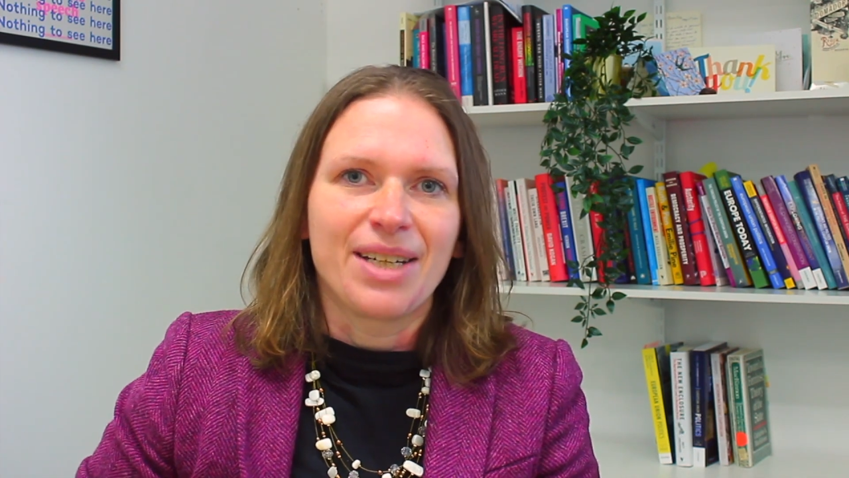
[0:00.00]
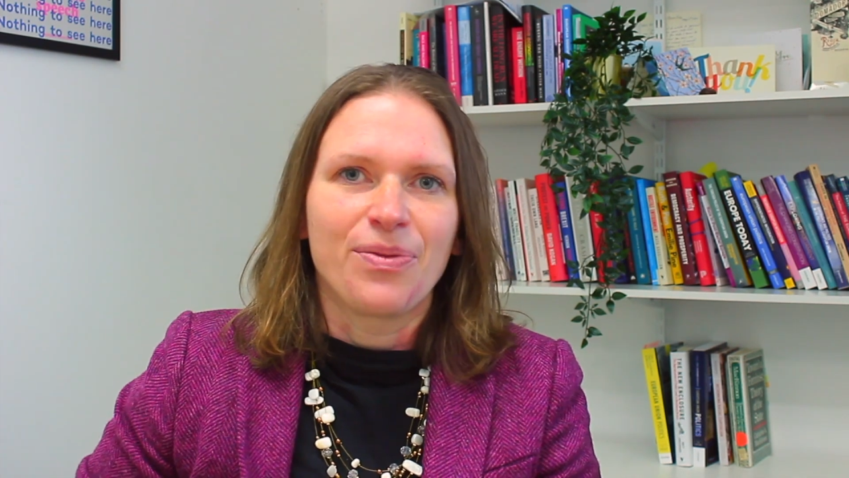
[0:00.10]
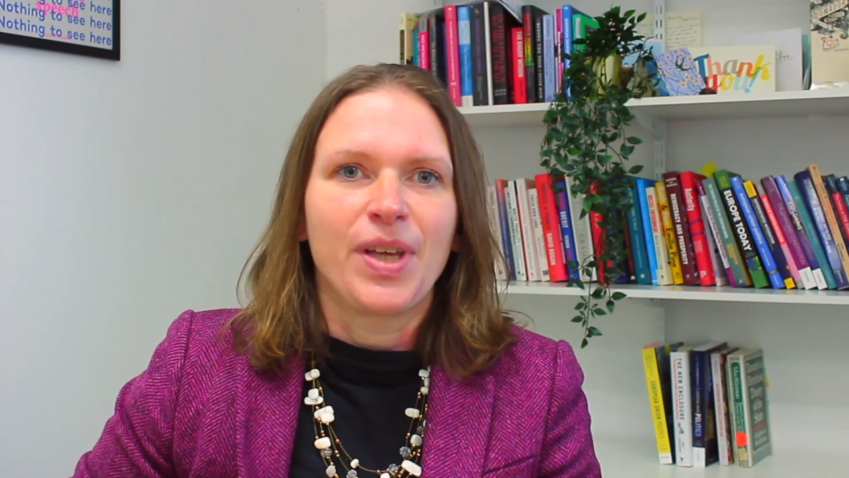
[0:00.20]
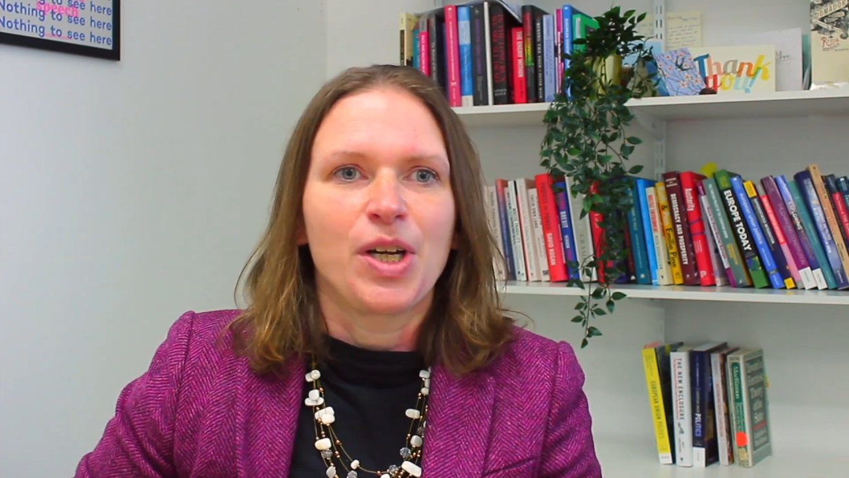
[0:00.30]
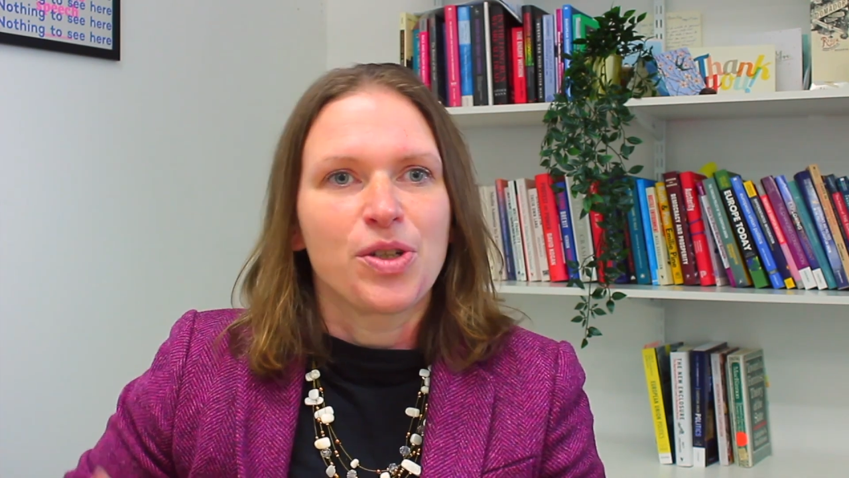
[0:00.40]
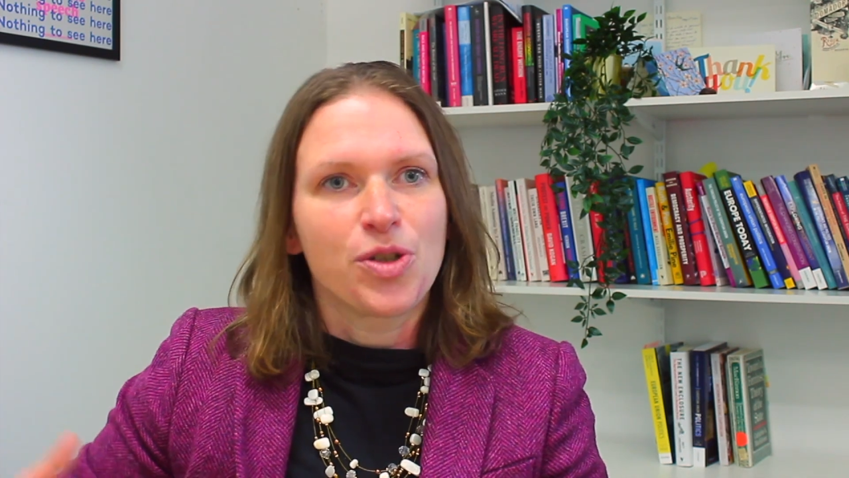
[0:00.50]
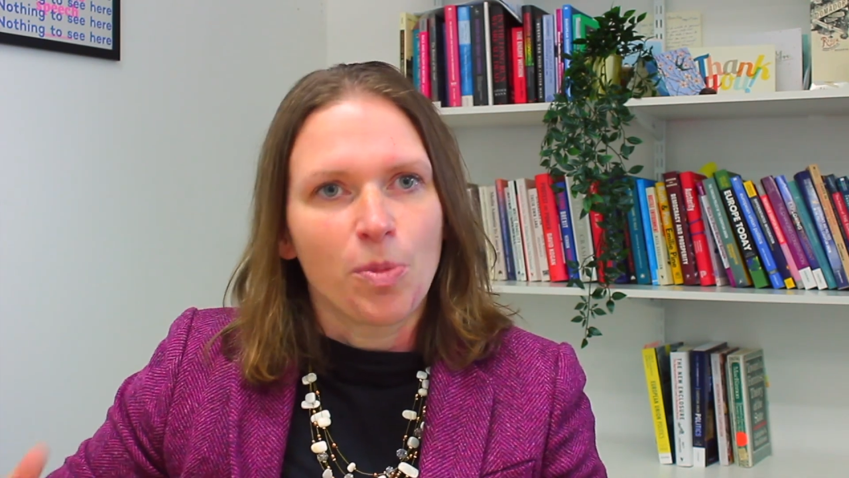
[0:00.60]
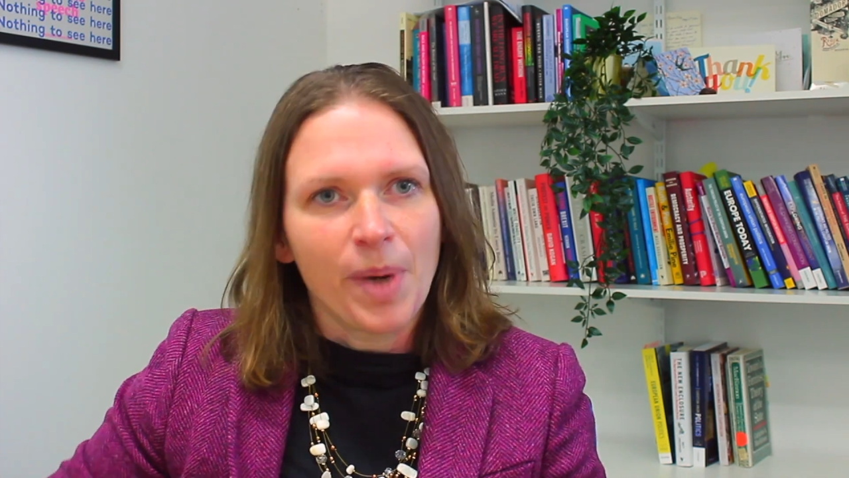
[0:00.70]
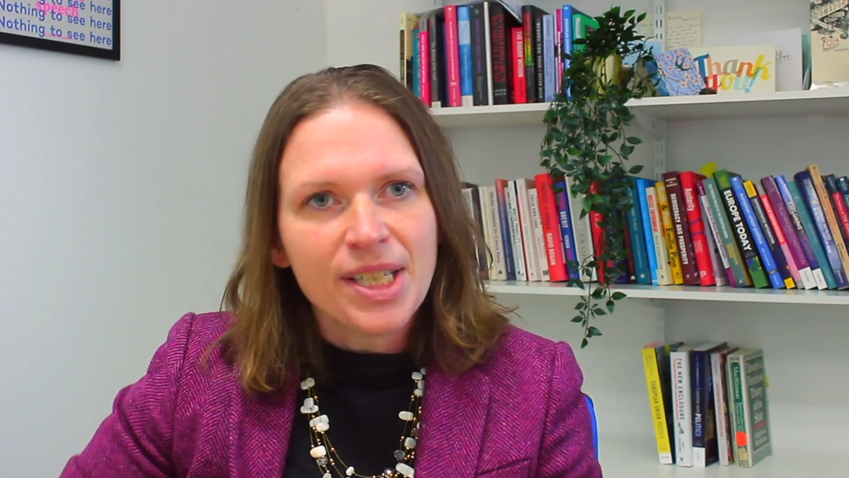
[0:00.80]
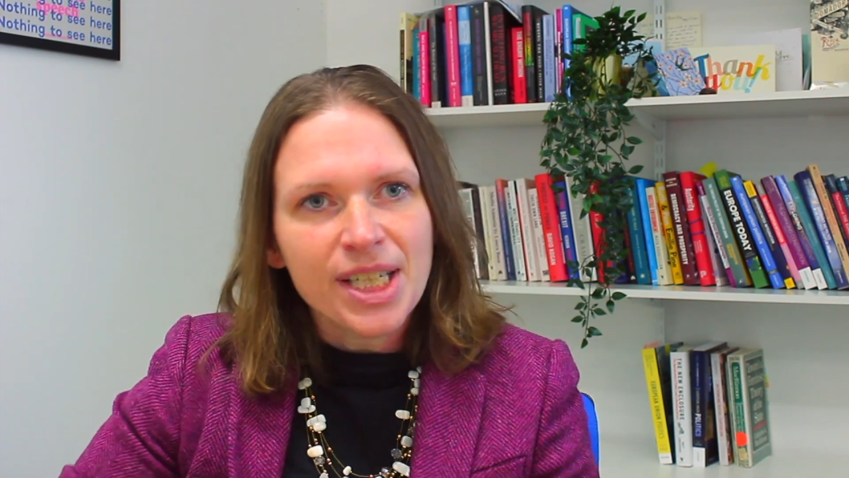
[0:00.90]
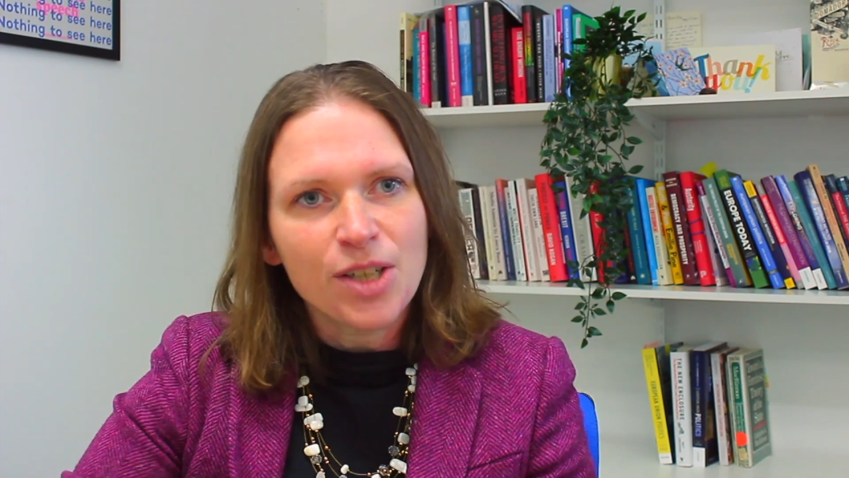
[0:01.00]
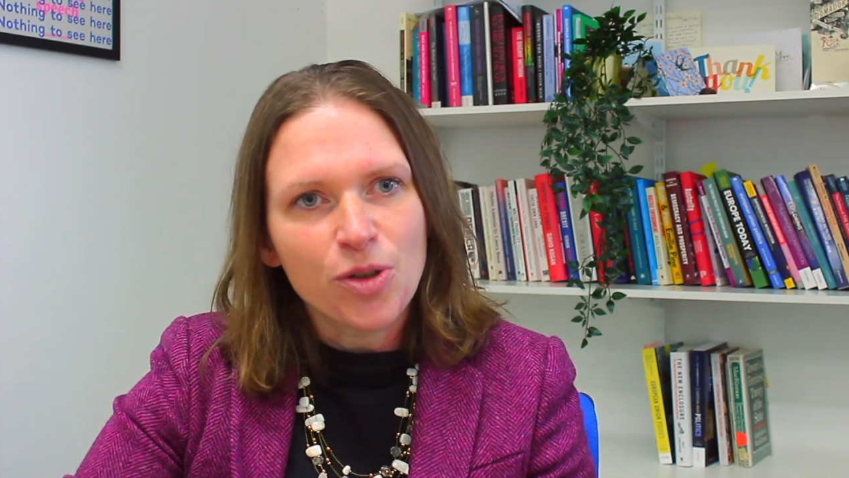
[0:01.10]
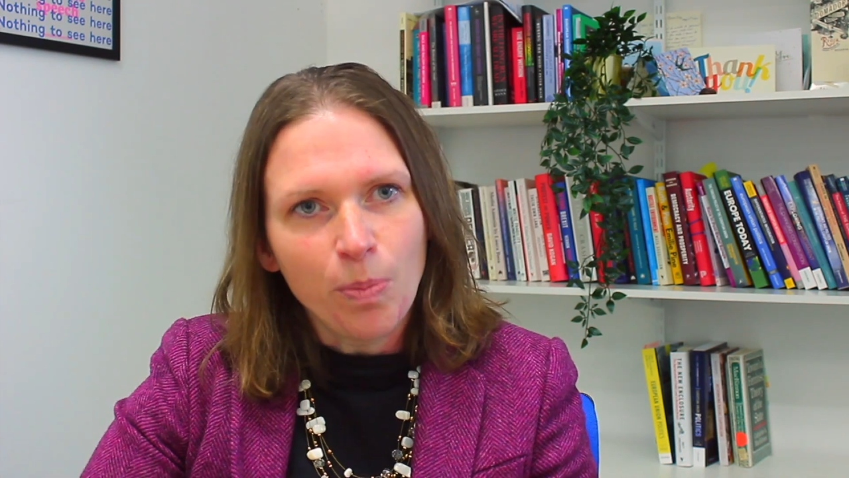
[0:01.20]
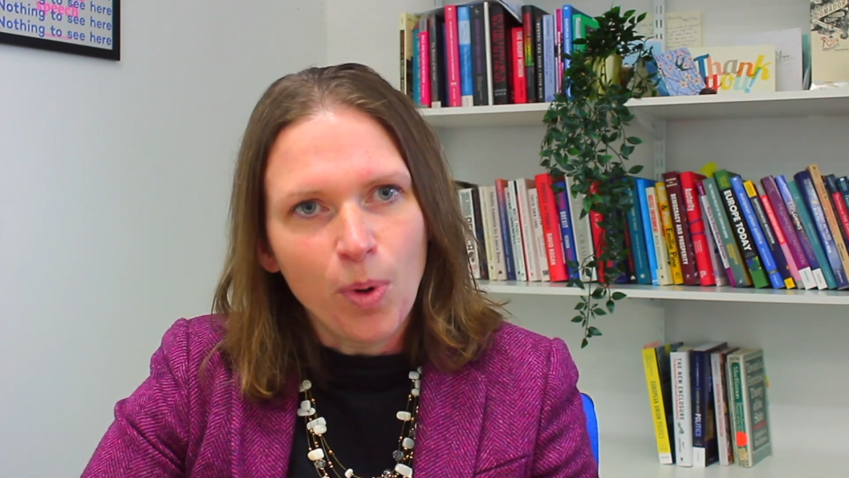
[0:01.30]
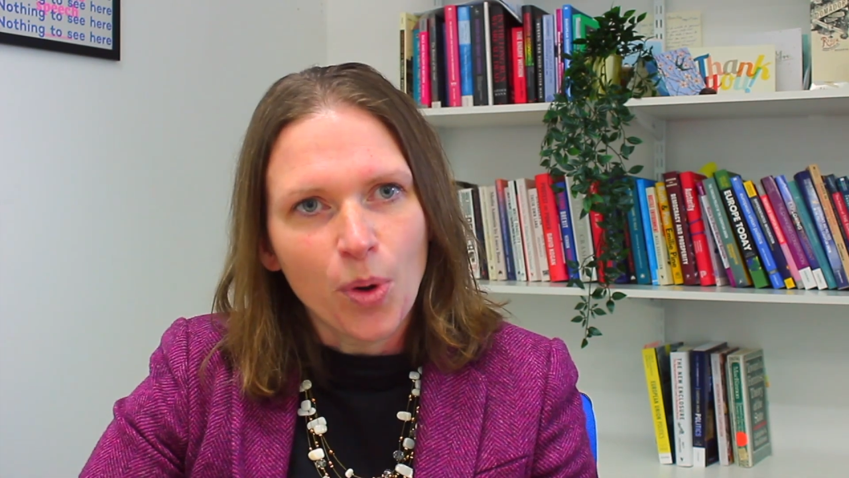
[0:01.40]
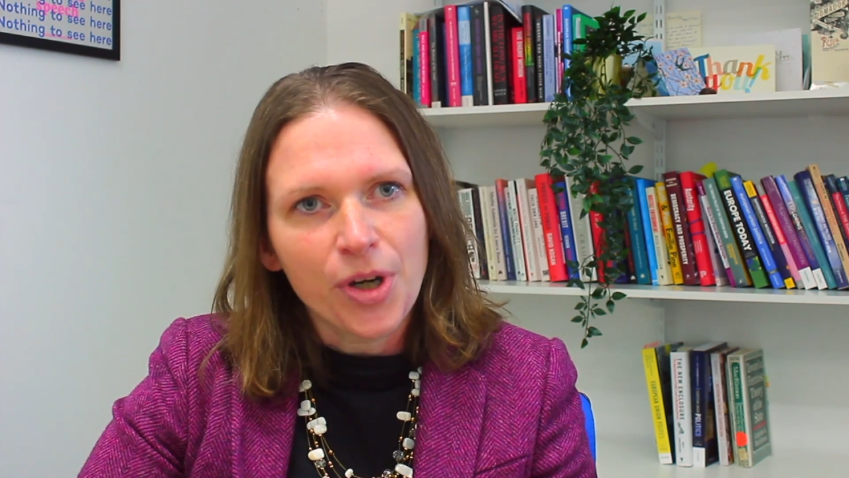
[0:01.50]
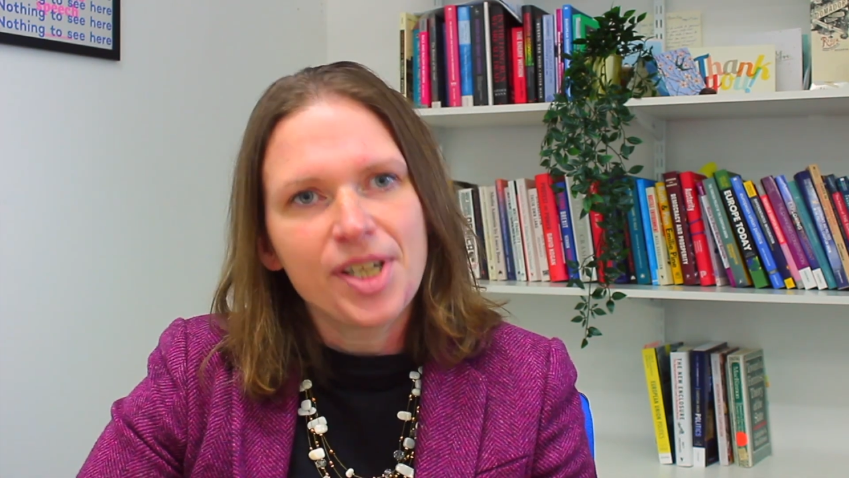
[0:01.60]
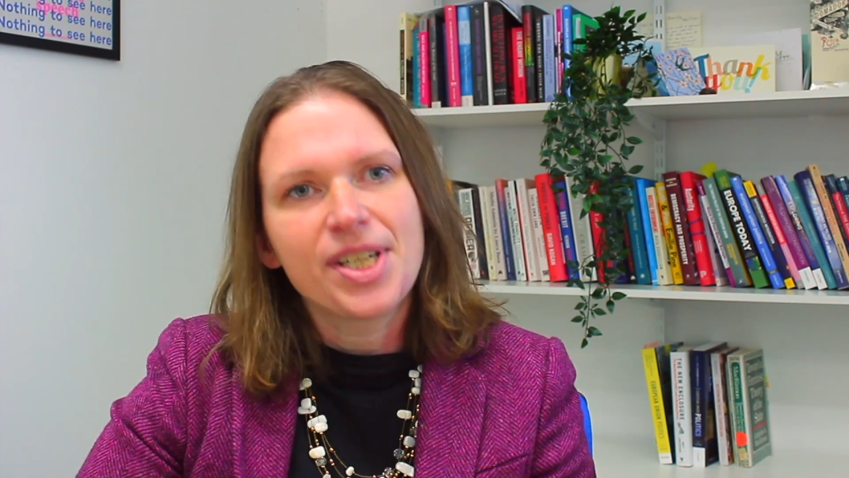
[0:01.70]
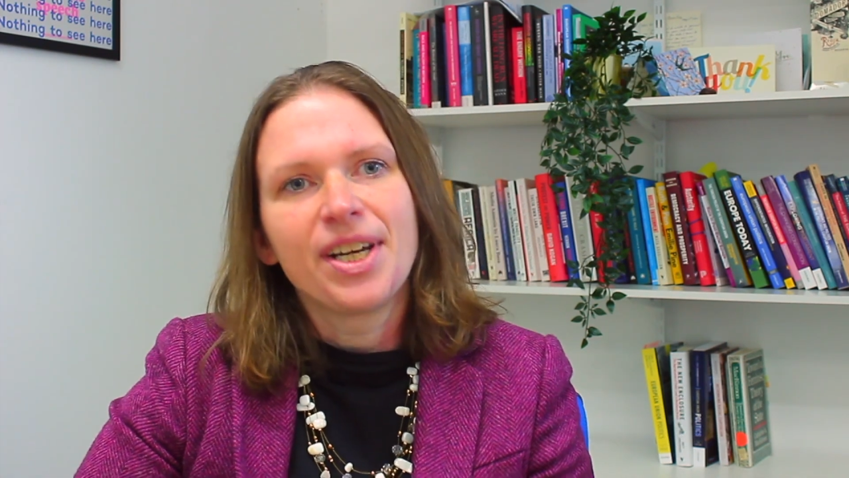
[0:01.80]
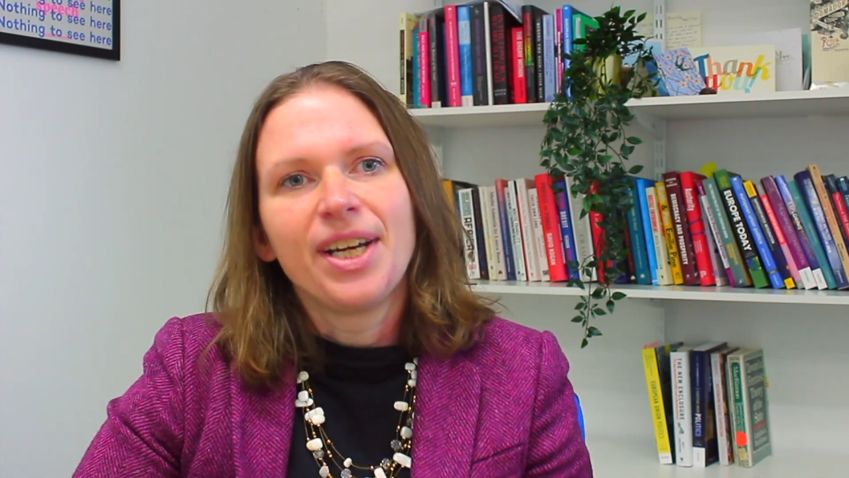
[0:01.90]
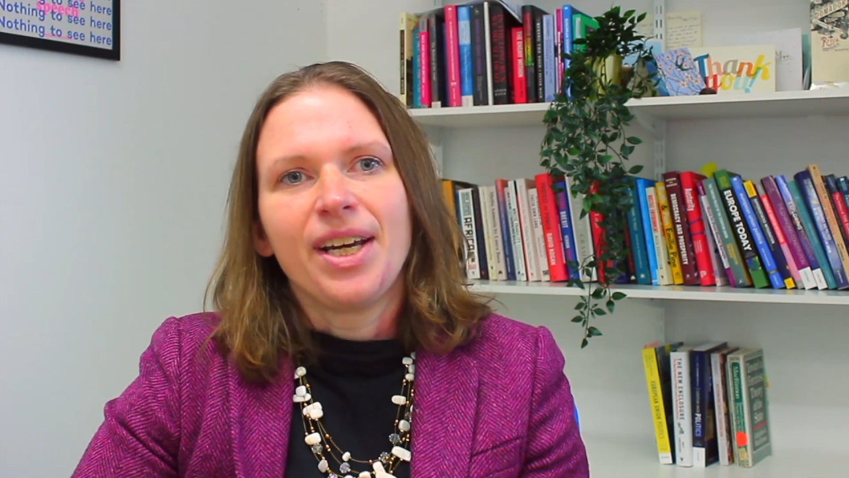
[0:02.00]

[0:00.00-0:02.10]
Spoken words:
if there is domestic support,